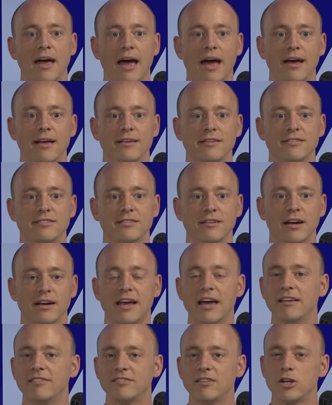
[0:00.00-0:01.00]
as a
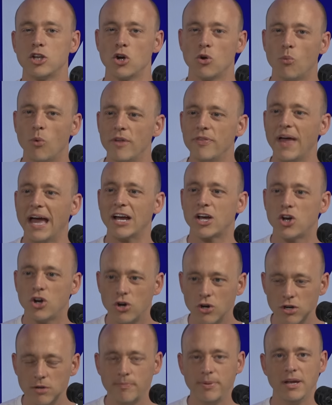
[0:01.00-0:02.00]
case study on what that
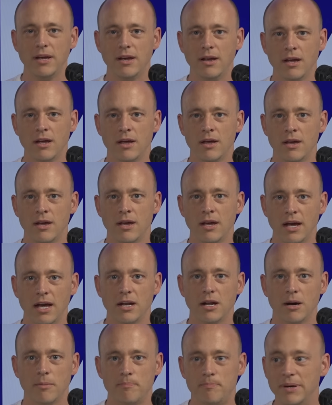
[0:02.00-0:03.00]
could be
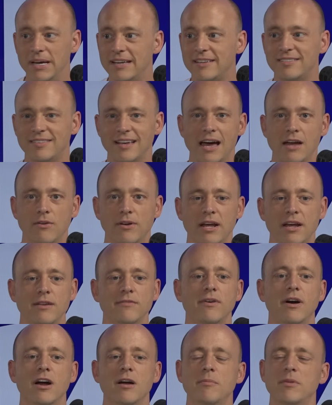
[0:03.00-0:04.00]
in a big Saturday
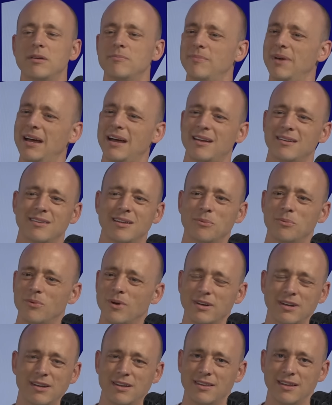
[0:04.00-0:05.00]
environment, man, there
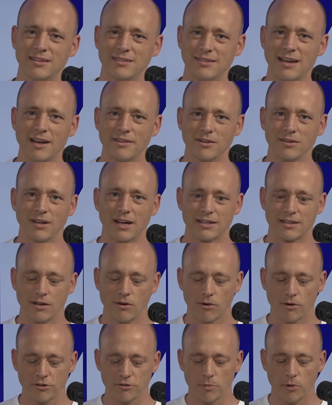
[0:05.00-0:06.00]
wasn't anything down there like the
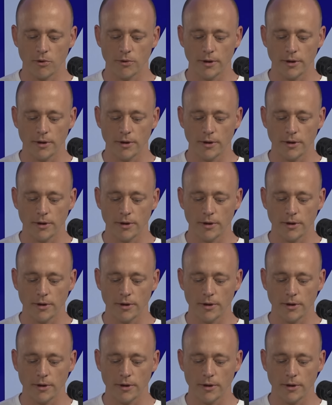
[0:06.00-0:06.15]
Orange Bowl,